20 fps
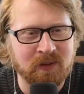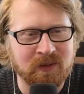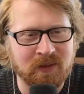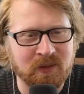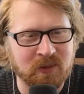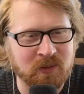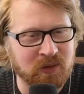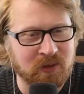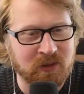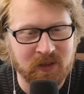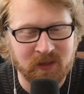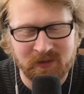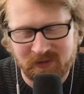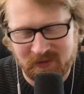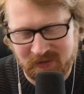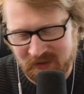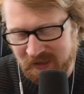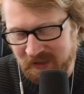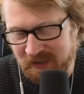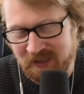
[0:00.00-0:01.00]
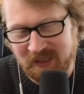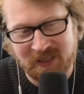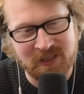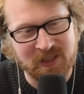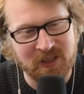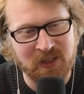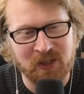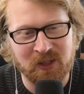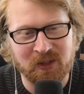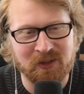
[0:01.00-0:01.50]
This
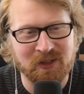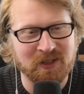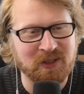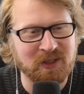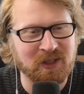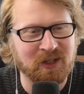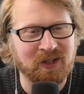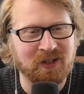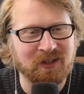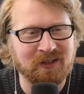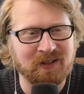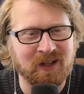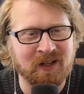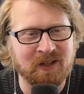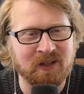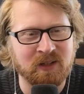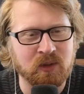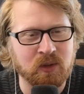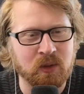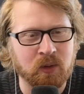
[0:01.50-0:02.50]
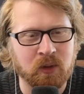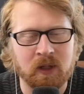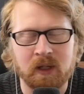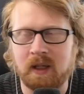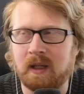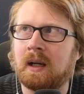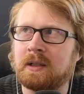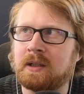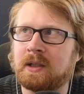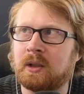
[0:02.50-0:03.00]
decent year this year, ended
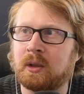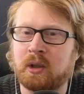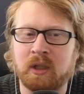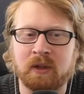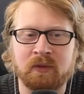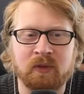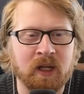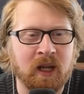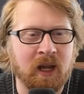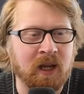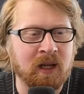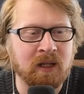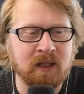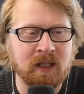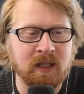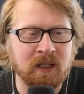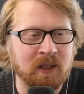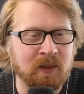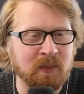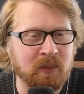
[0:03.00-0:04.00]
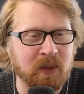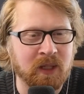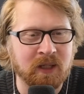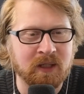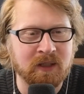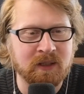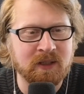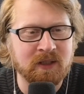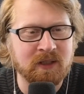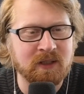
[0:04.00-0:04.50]
short. Still cheer for Canada in the
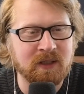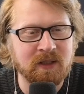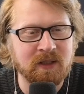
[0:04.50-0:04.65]
Olympics.